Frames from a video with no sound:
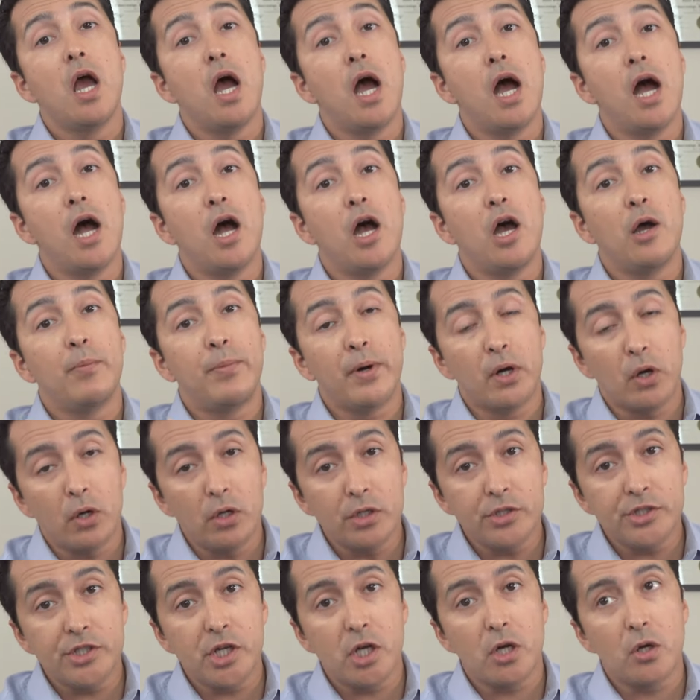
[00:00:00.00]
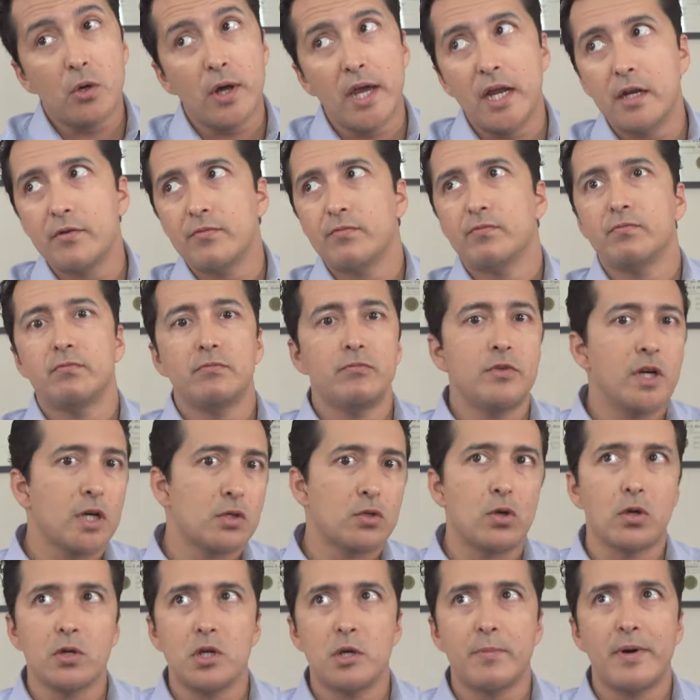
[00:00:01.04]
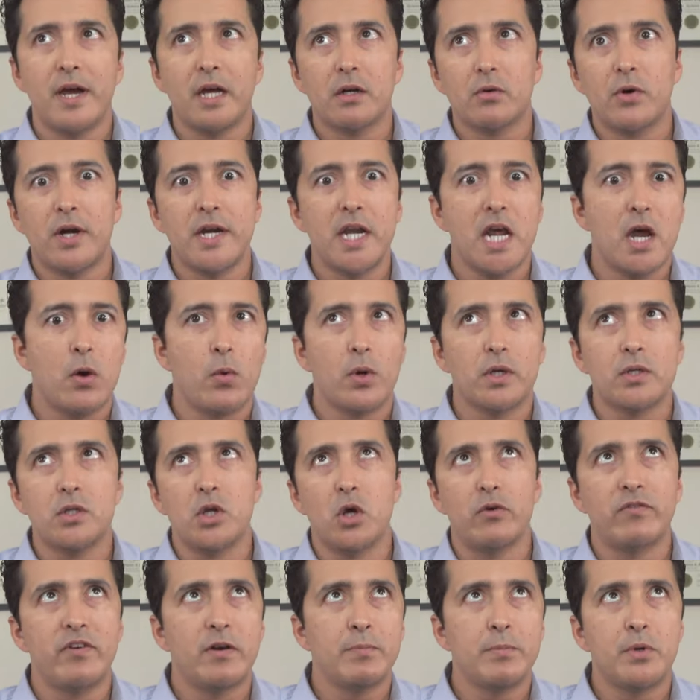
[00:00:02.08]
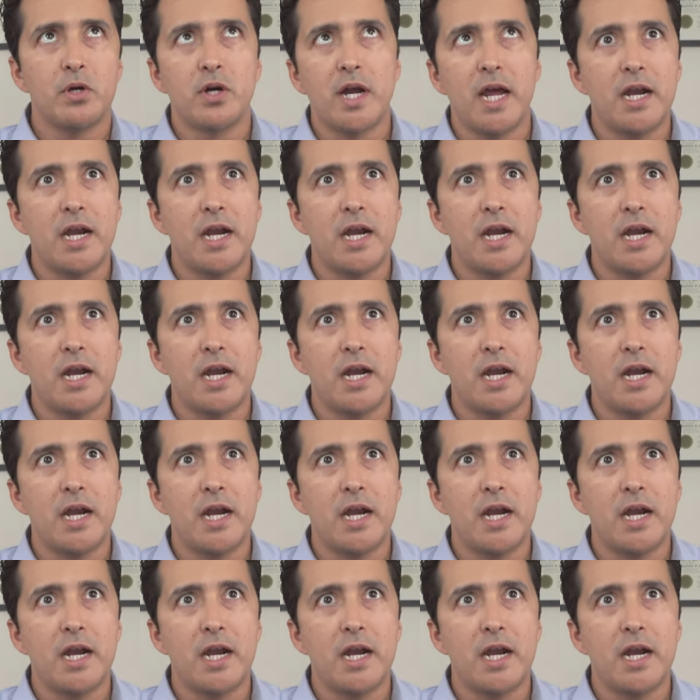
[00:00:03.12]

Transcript: But also, and we are talking about right now what November,